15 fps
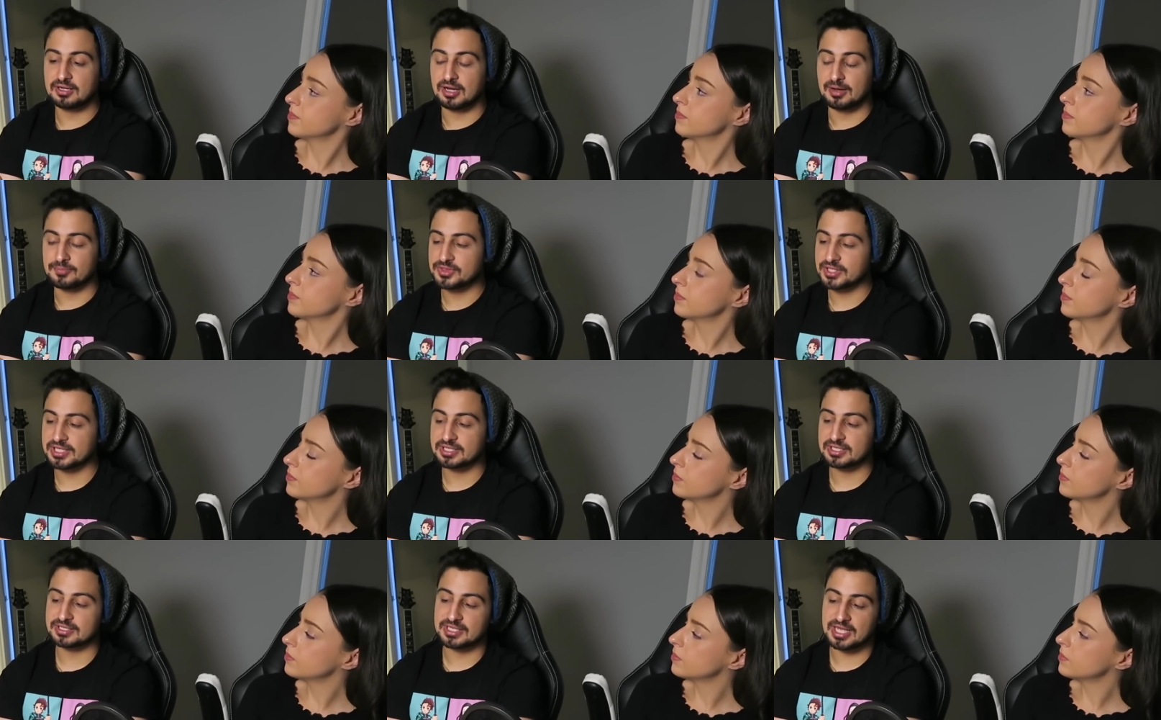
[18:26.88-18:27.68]
Speaker 1: I'm
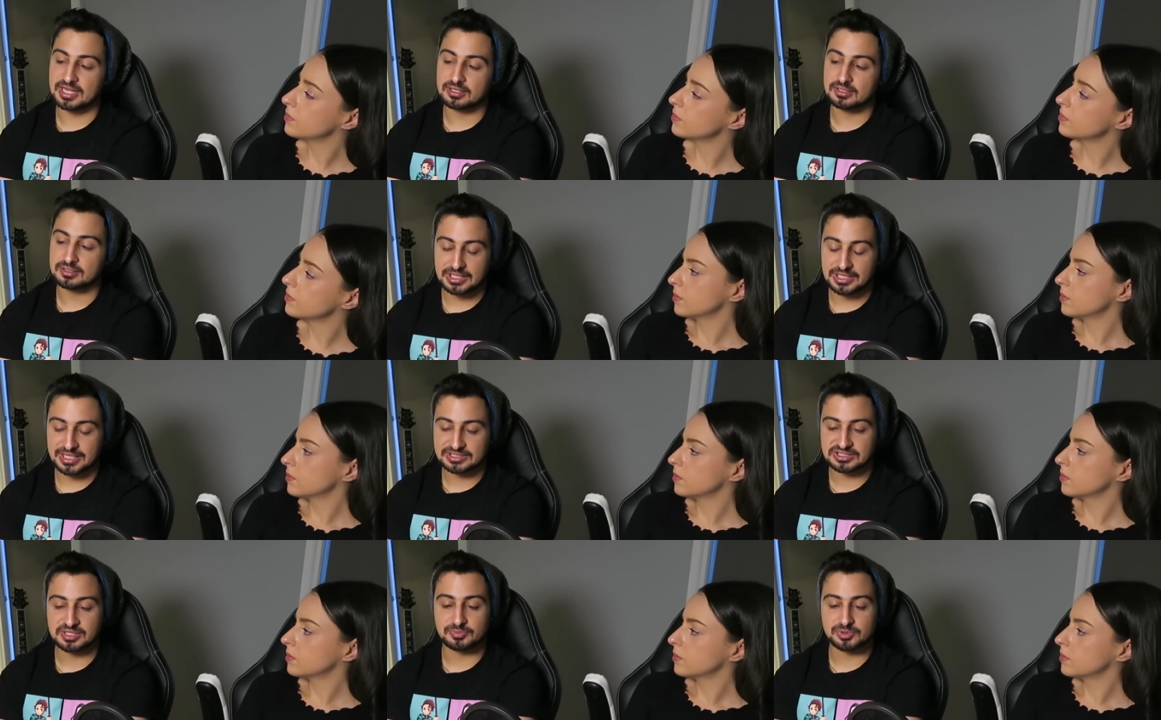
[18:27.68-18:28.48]
thinking that
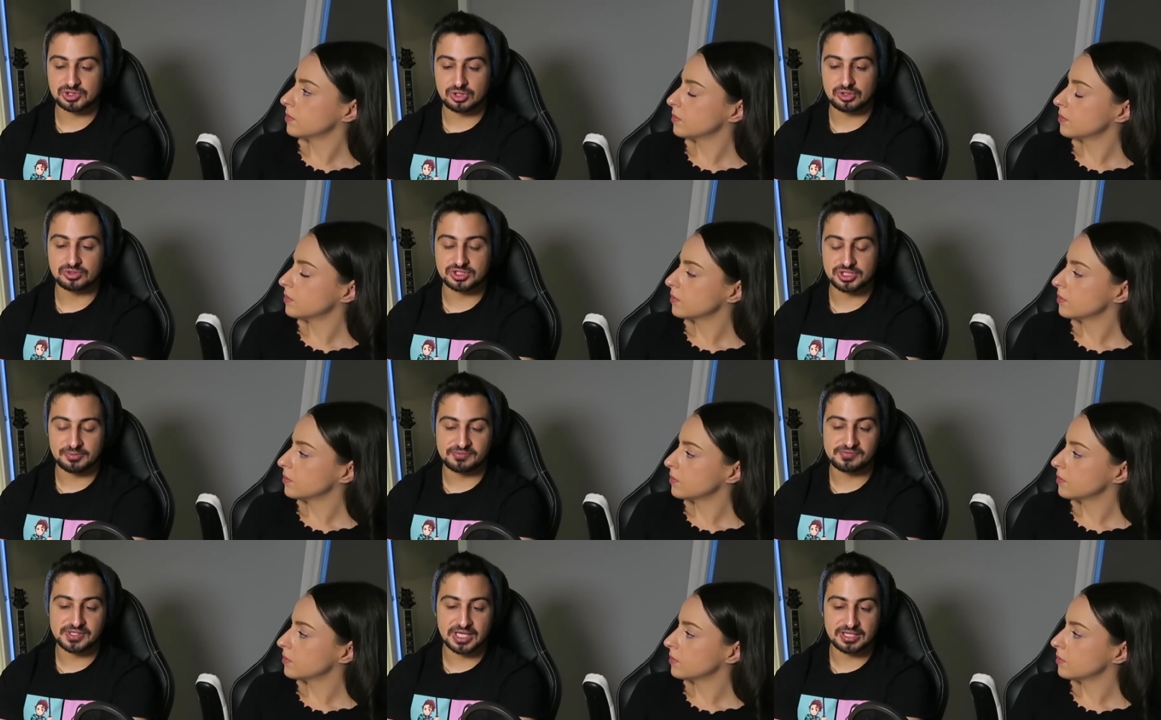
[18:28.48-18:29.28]
next episode, some
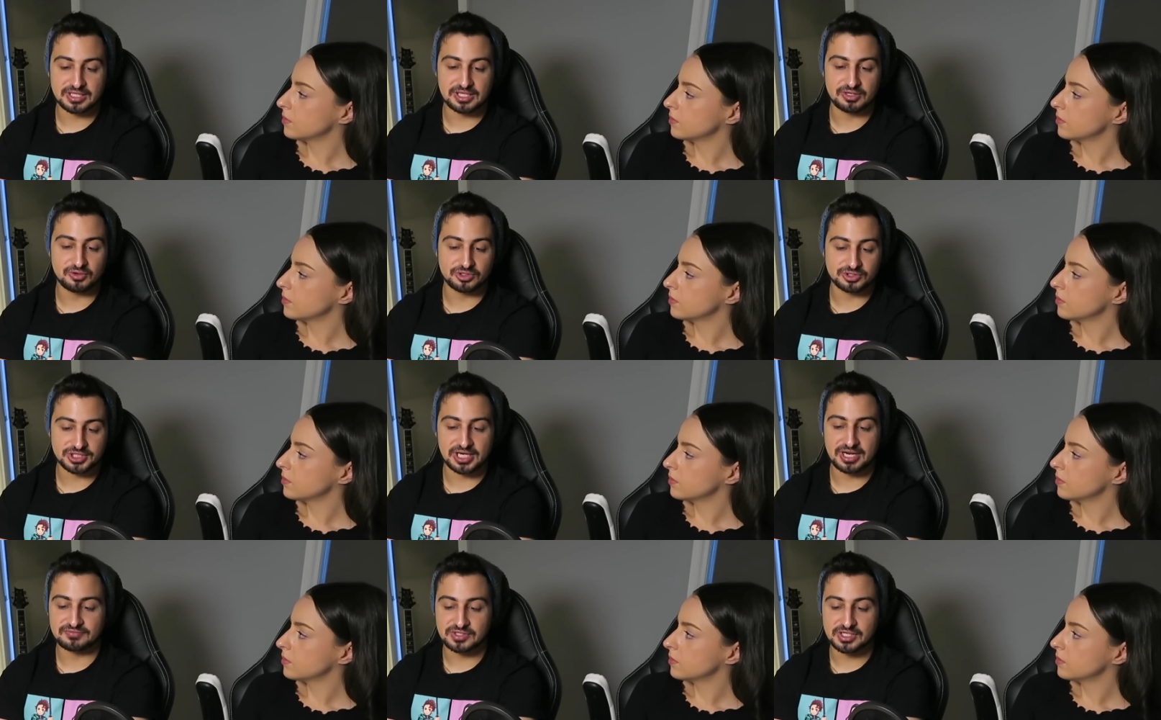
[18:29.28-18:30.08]
of the other heroes are going
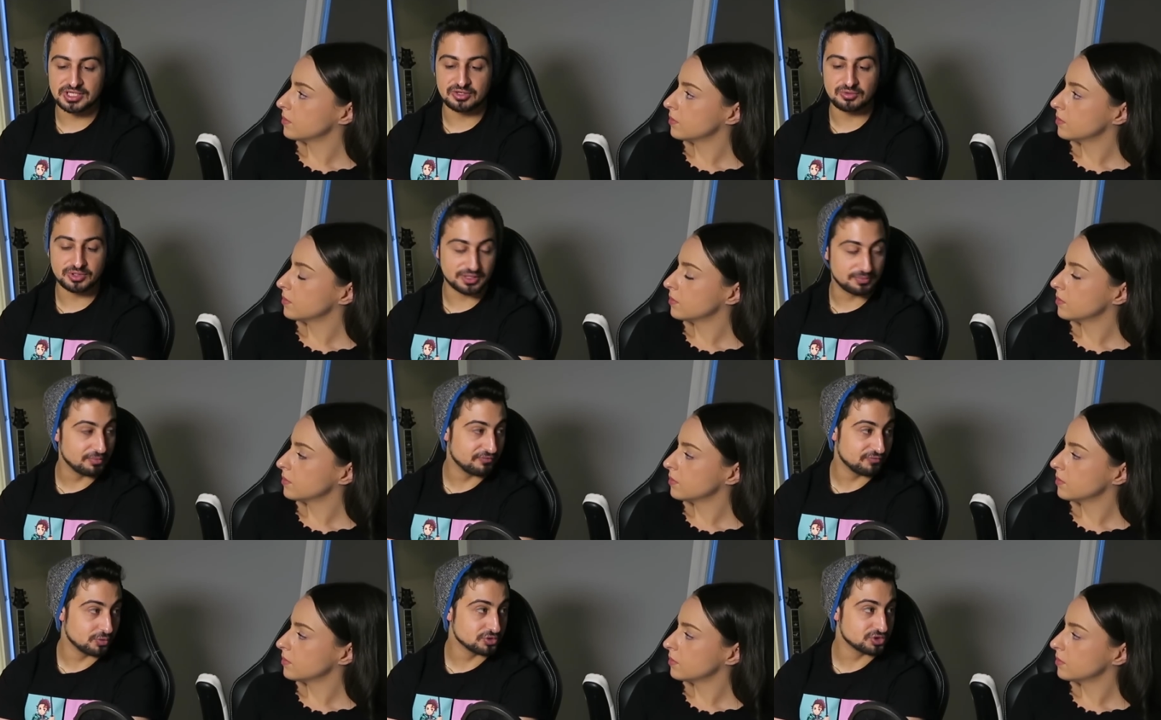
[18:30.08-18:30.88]
to have to deal with him
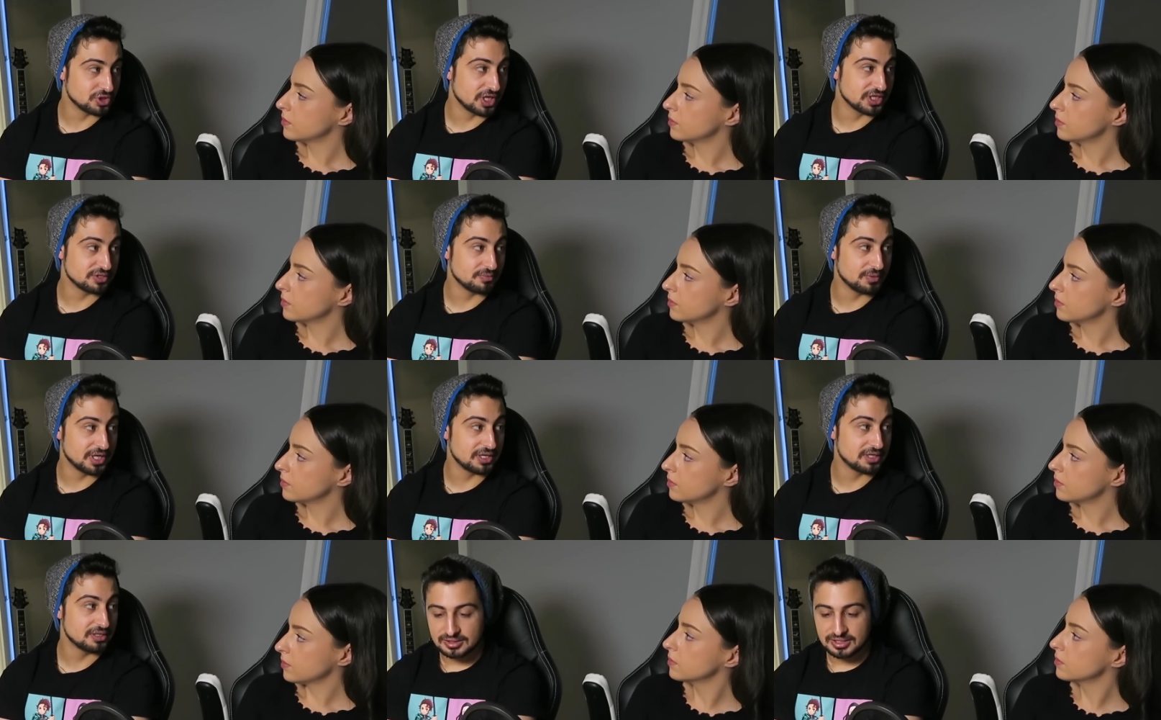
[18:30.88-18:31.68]
before Saitama
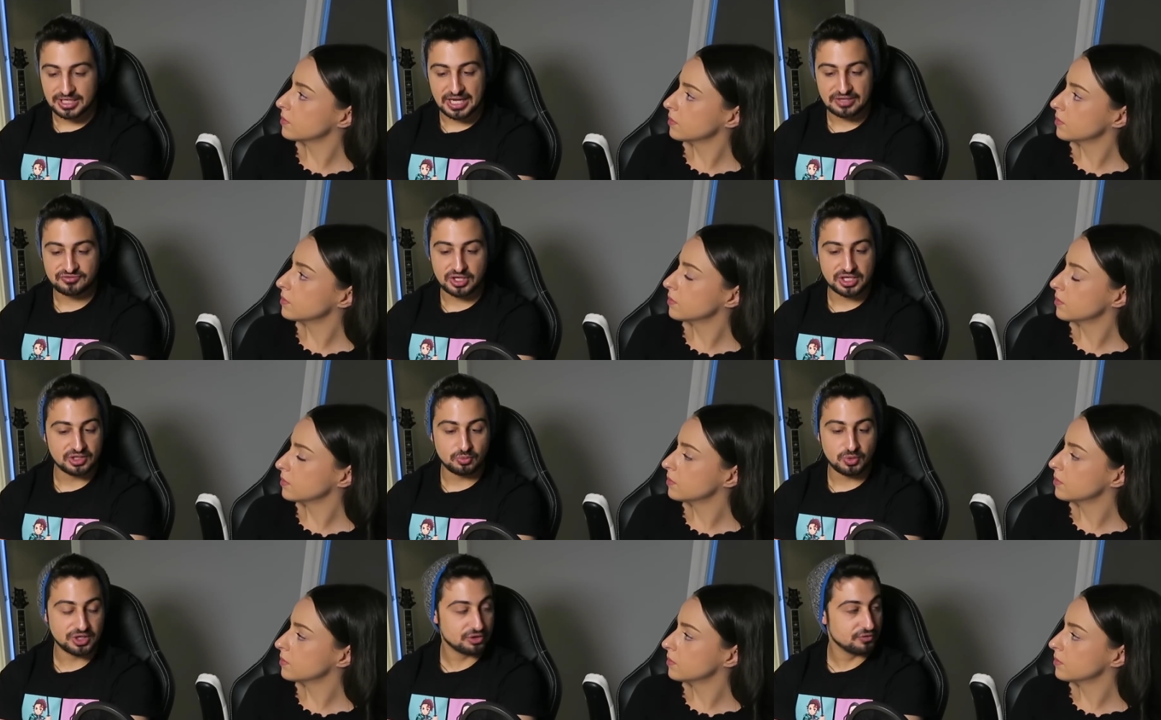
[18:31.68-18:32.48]
gets any
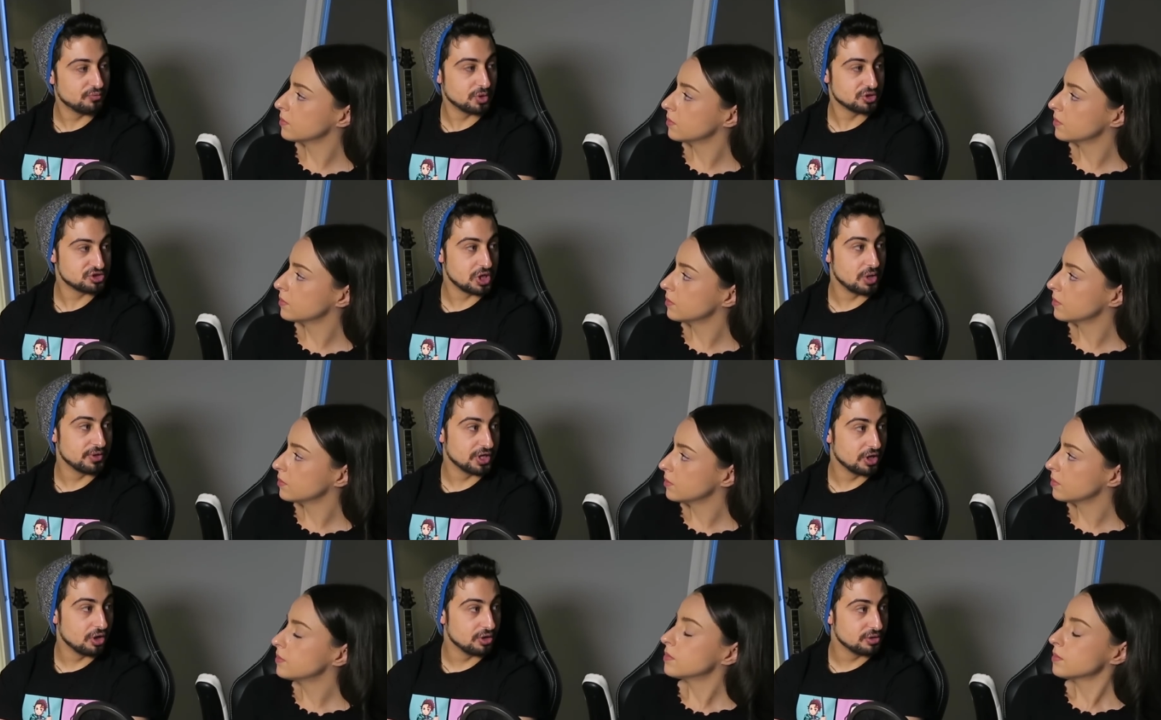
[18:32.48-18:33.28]
wind of what's going
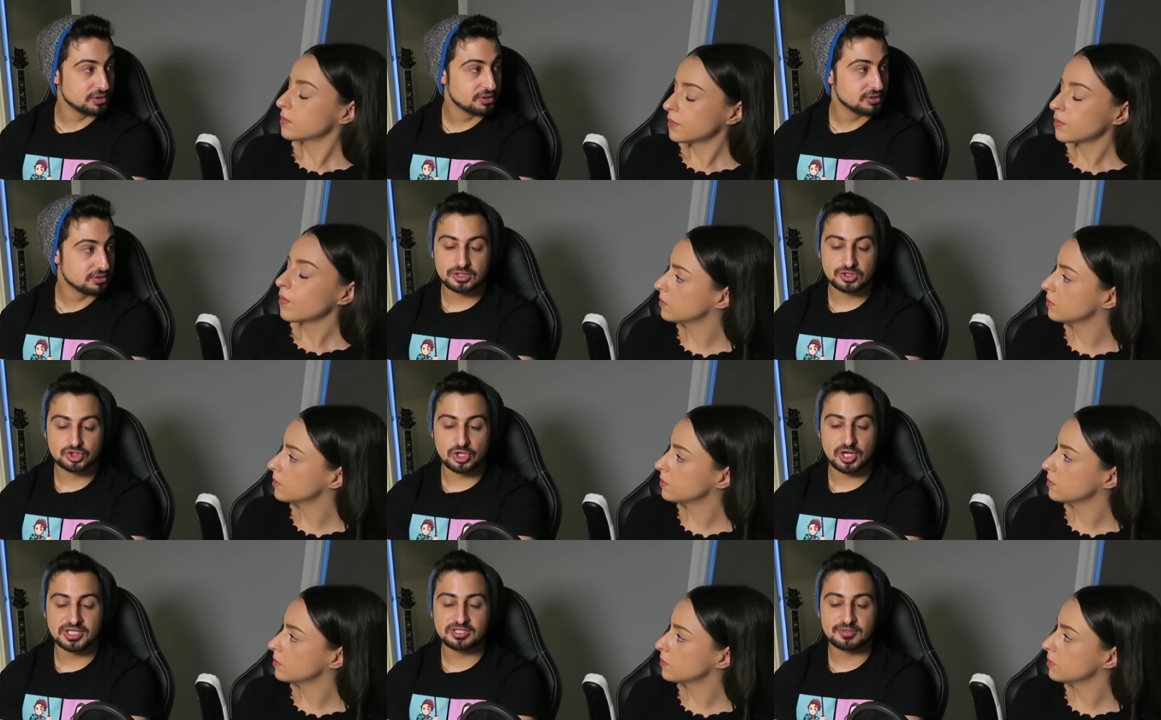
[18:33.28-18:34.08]
on.
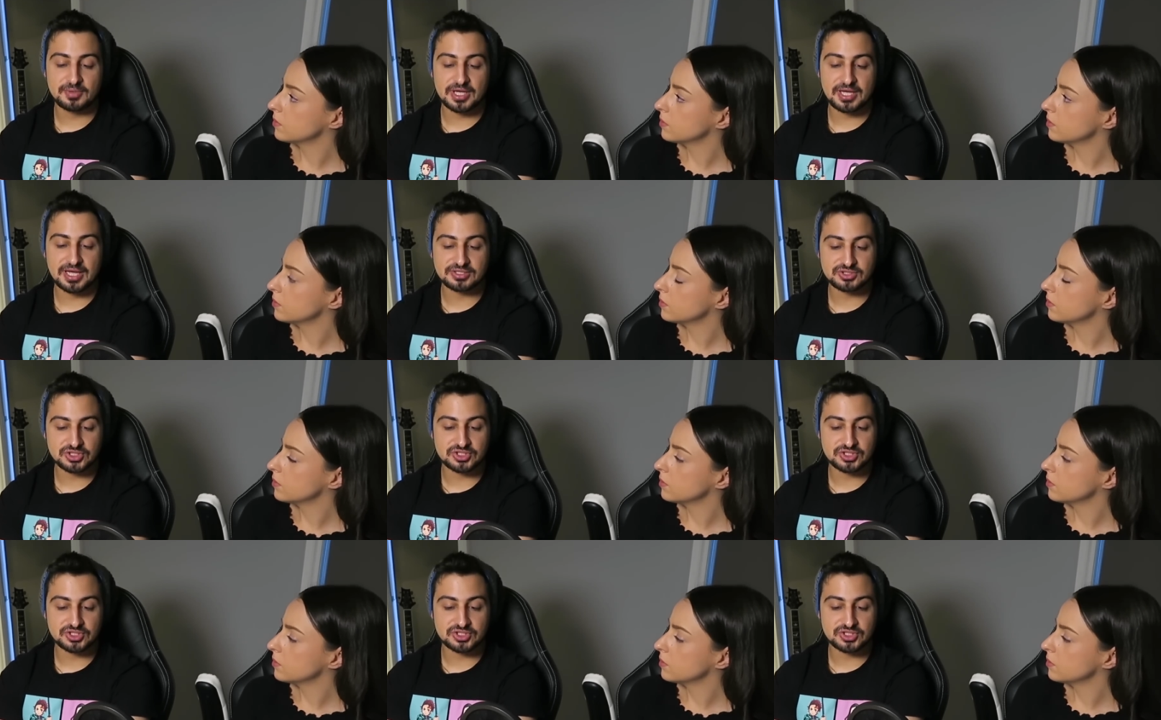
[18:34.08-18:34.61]
Saitama has